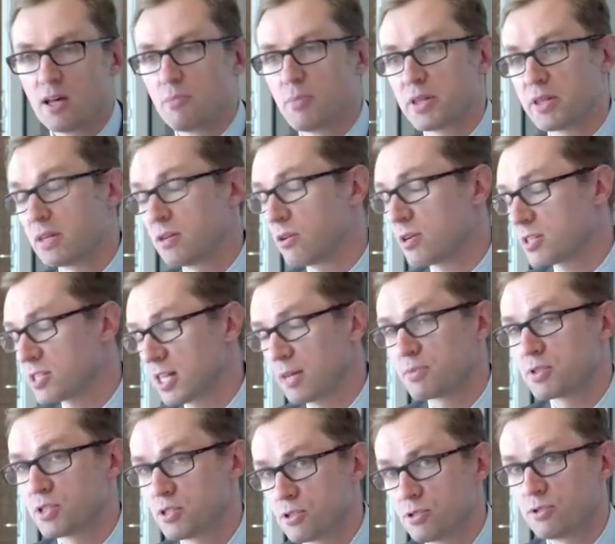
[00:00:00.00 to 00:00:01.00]
but they're not a
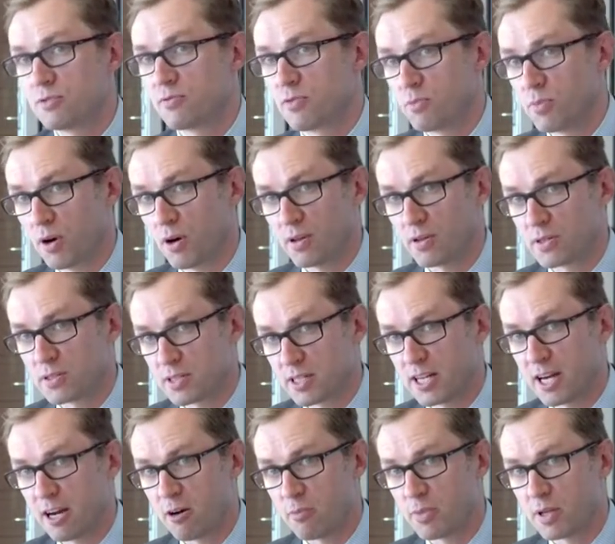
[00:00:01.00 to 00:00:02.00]
substitute for bonds,
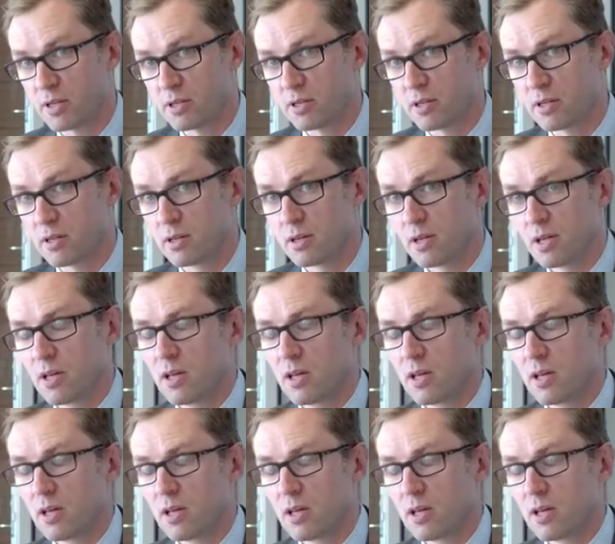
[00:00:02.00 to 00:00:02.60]
in our opinion.